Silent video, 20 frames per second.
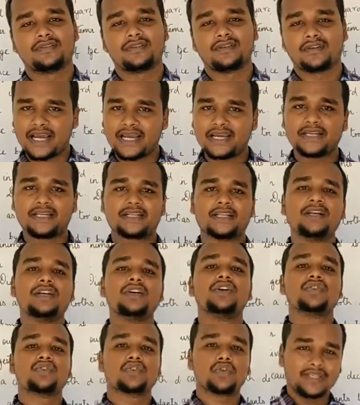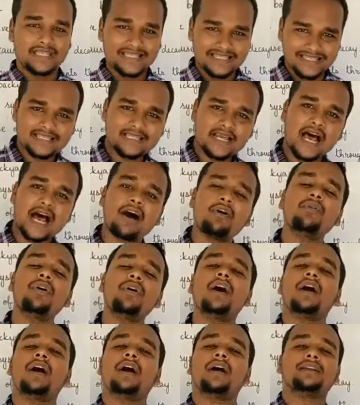Right? So this is
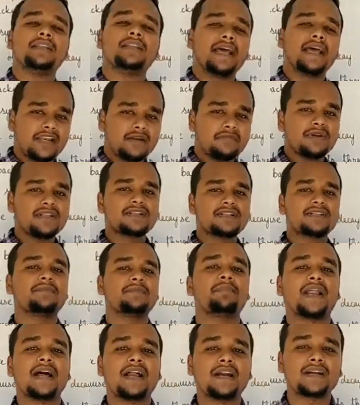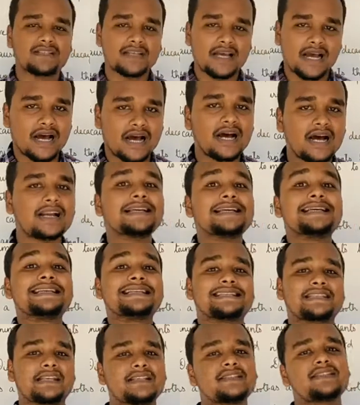how the animals and plants are
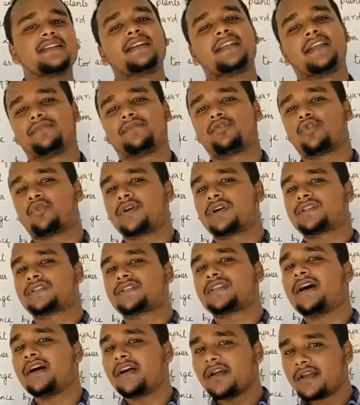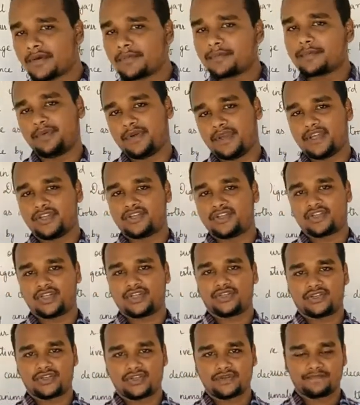sensitive towards the pH
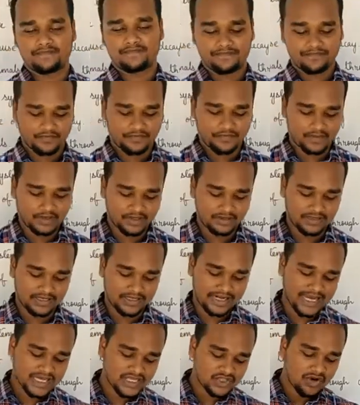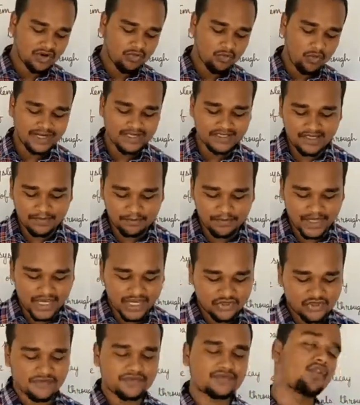change. The next one, what is the
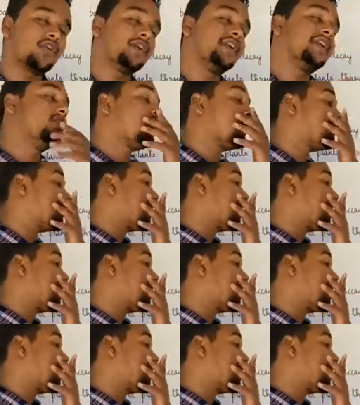pH of soil in your